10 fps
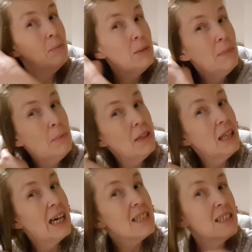I mean, maybe
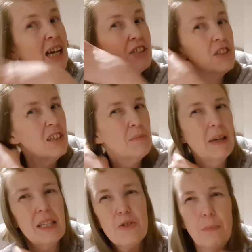last night I just had
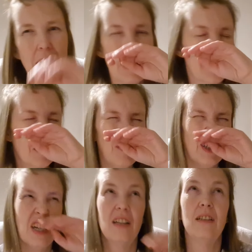pesto pasta,
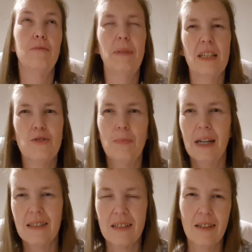which I love pesto
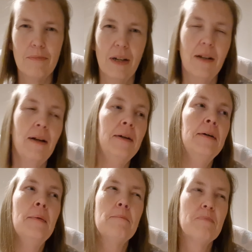pasta, but
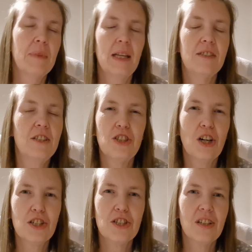it's the
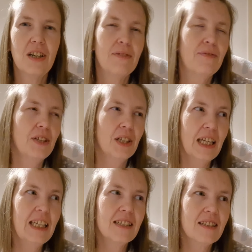jar stuff, the
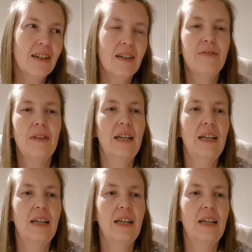light stuff.